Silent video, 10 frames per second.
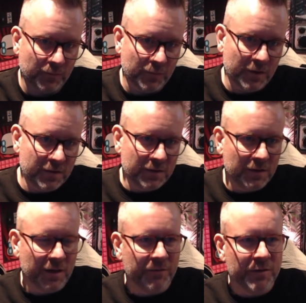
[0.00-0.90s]
And
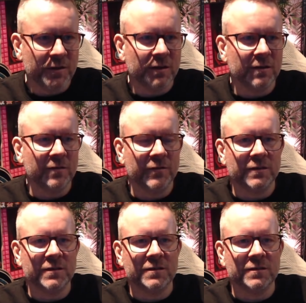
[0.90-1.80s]
everything of this
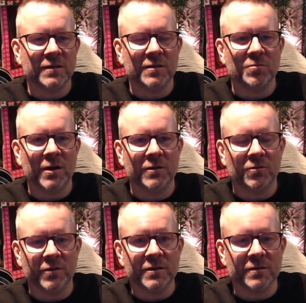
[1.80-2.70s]
is in my
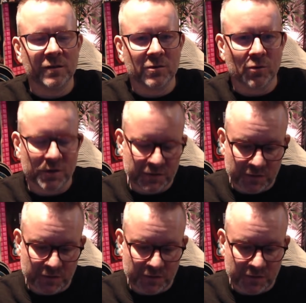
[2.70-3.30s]
original course,